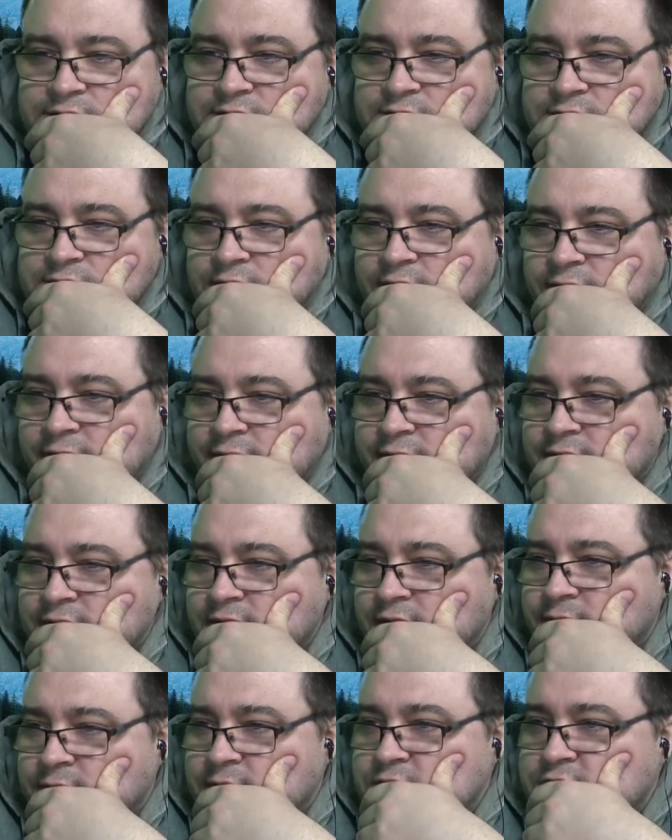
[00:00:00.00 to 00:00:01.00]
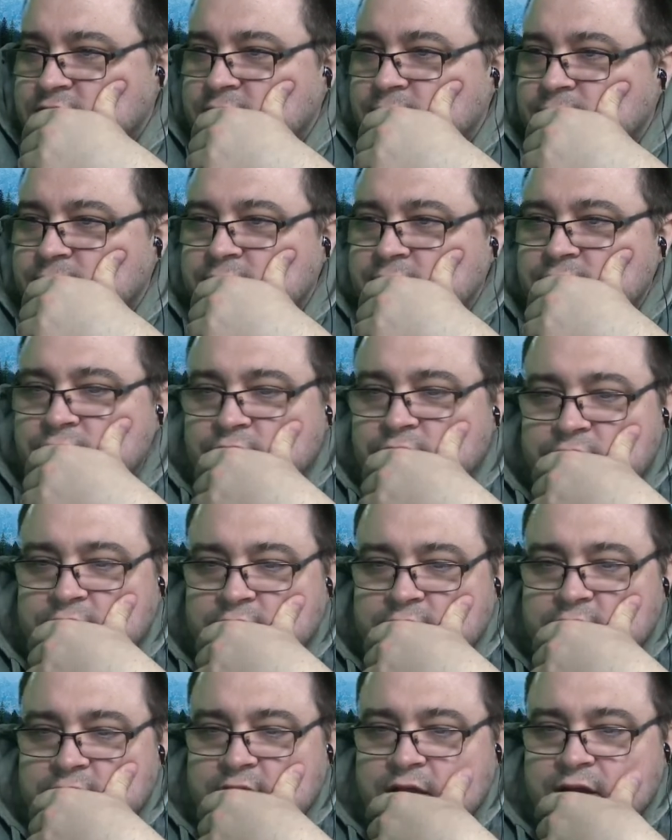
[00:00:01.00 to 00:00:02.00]
All right, I want to try one other
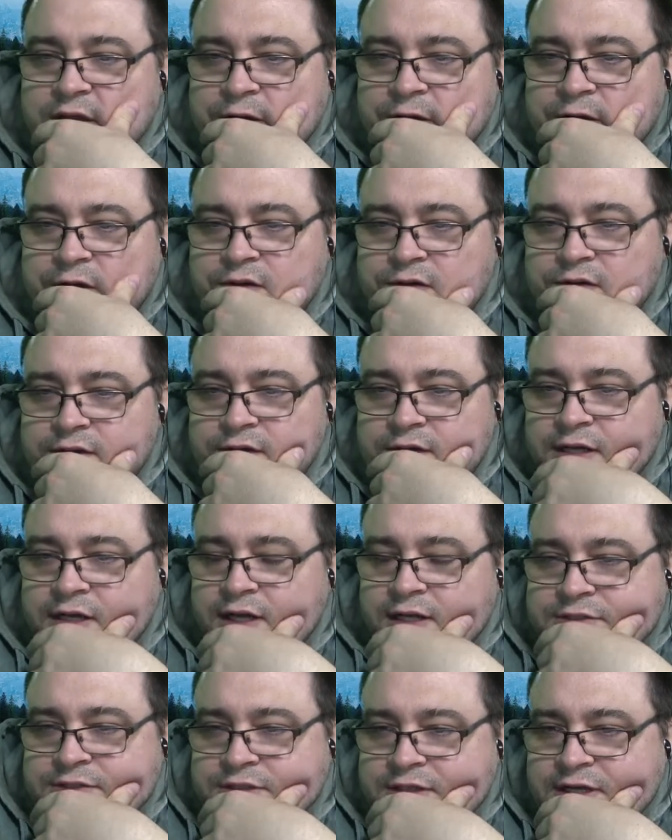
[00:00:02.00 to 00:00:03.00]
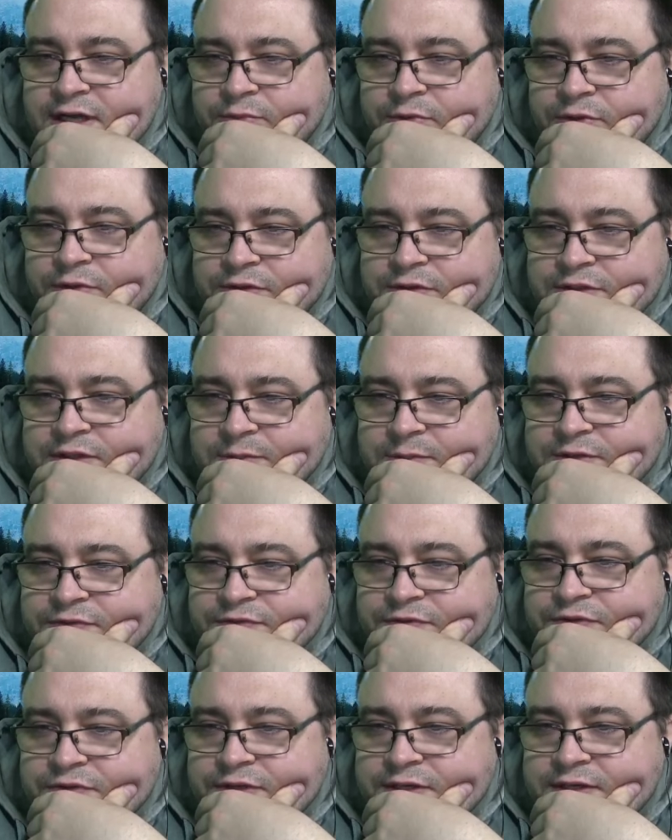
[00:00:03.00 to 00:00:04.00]
thing here. Actually, a couple
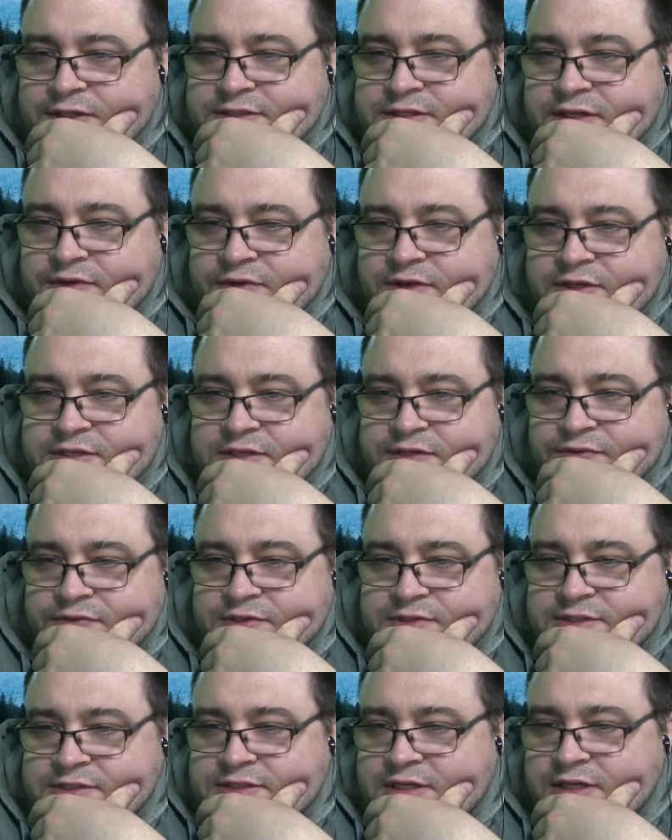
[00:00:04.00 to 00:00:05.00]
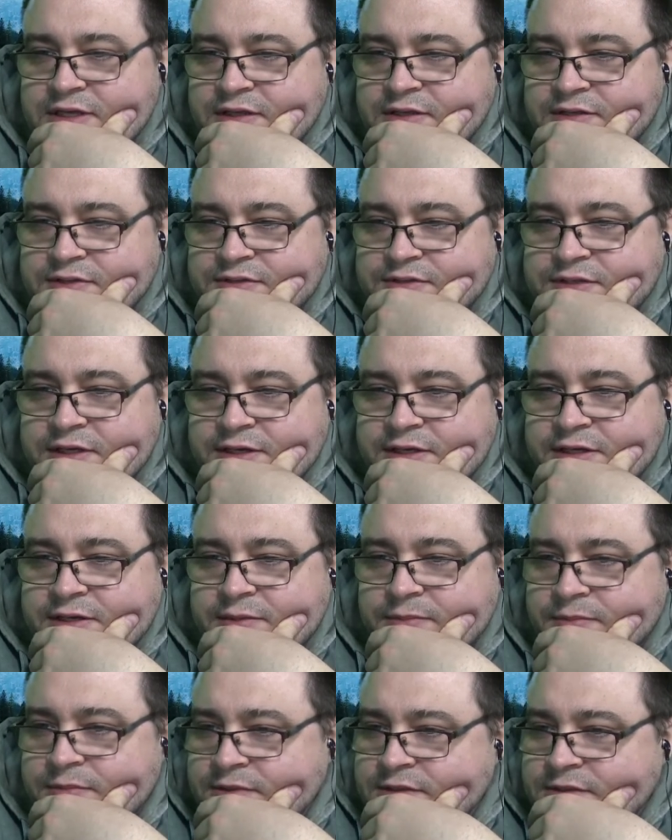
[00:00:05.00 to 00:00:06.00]
different things. I've got different scenes set
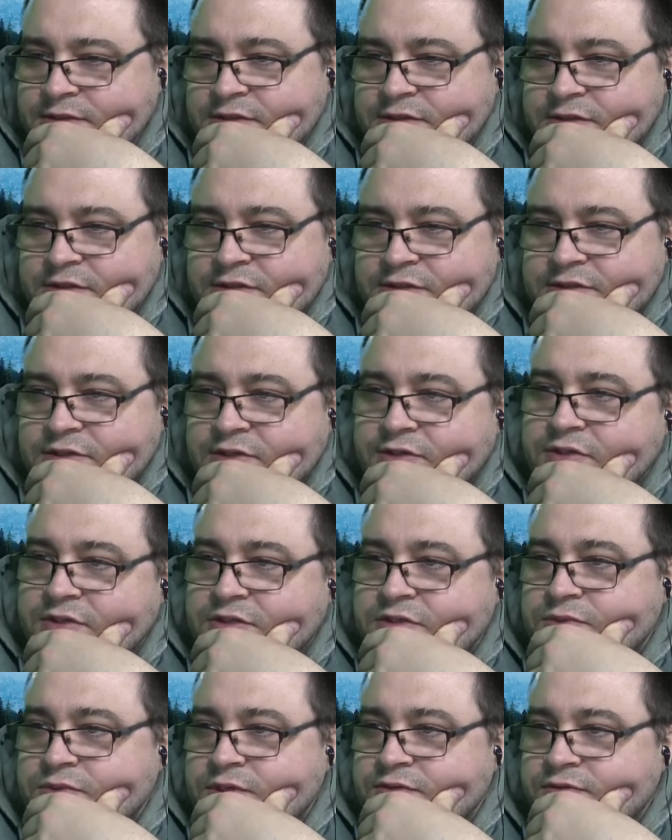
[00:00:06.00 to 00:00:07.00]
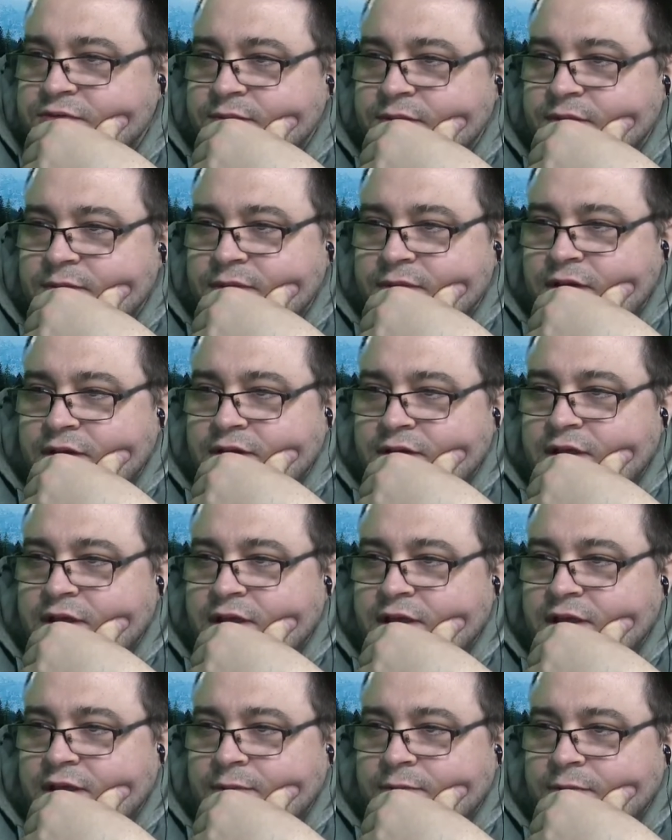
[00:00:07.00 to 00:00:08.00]
up, so I'm going to switch from the main
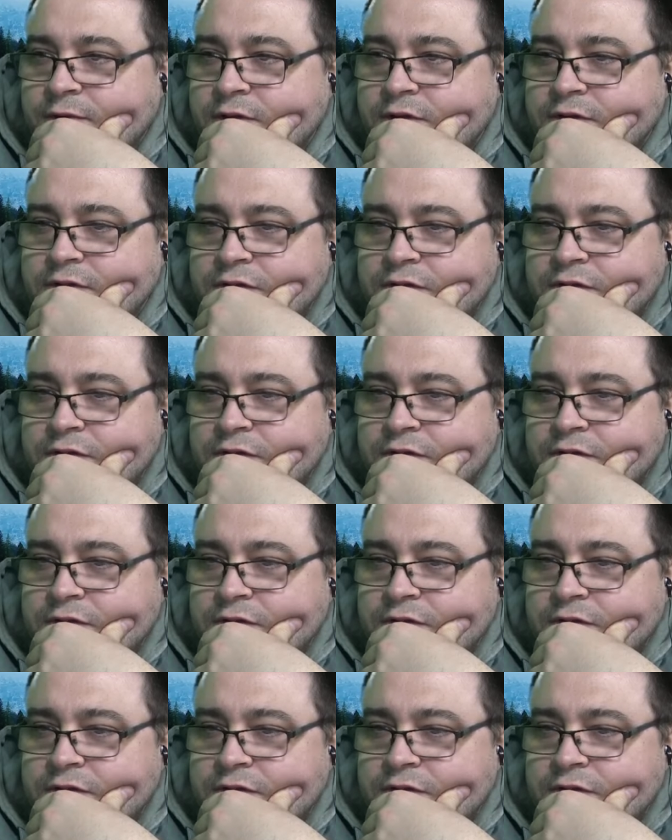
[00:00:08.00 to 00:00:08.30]
camera,